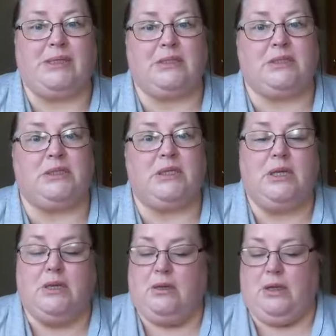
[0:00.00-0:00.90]
basket,
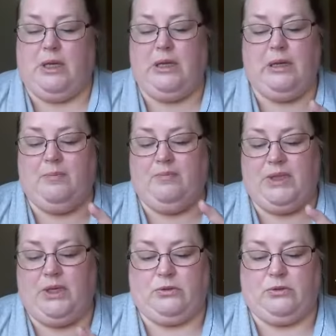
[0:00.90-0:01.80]

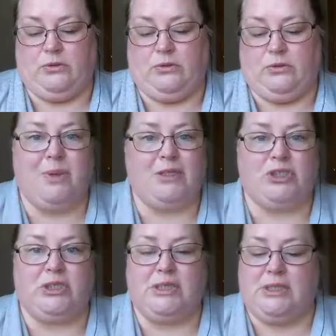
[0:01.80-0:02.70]
change the
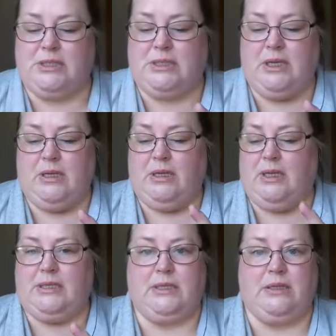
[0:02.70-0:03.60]
bed sheets.
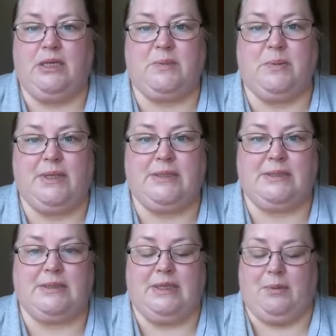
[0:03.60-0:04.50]
Is it a nice
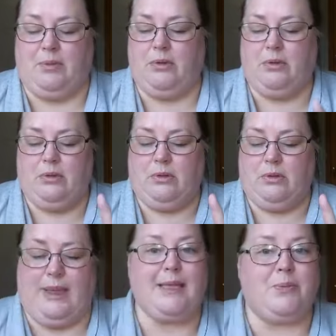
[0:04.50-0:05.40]
place to sleep?
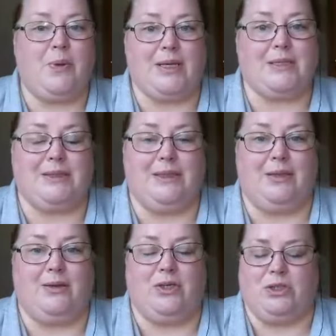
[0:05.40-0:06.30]
Okay, next practical
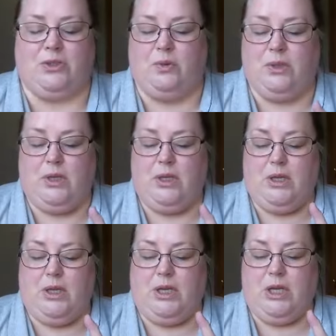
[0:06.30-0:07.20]
thing you can do.
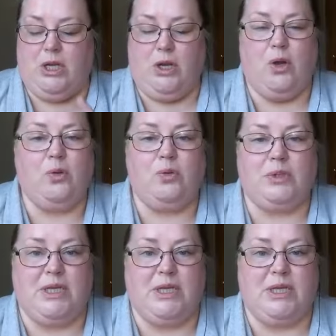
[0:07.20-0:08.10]

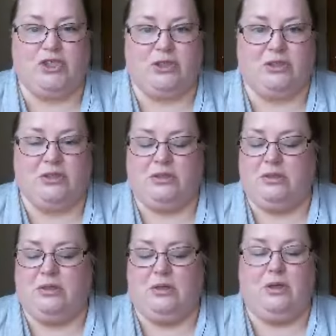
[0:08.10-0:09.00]
No television,
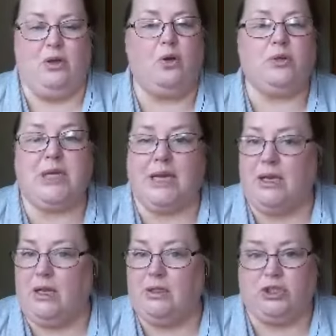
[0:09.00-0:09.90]
no
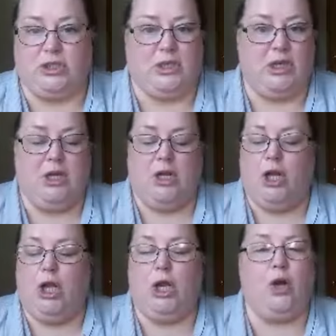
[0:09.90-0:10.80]
technology,
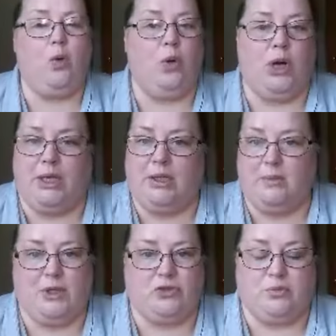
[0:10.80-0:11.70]
no work
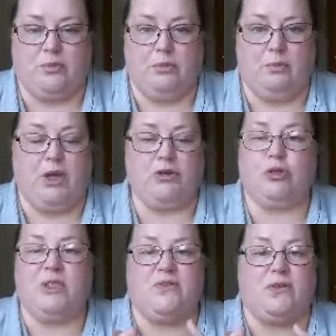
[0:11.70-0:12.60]
in the bedroom.
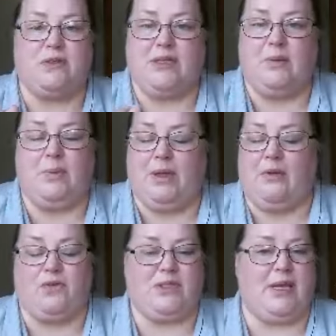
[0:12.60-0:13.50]
Bedroom is for
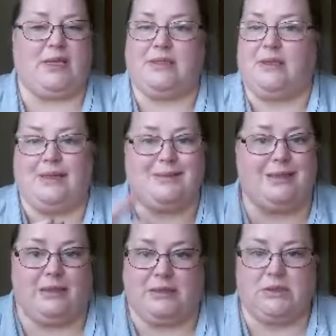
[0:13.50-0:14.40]
sleeping and for sex, and
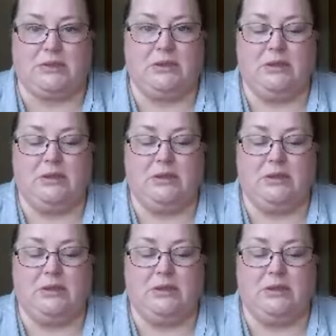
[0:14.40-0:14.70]
that's it.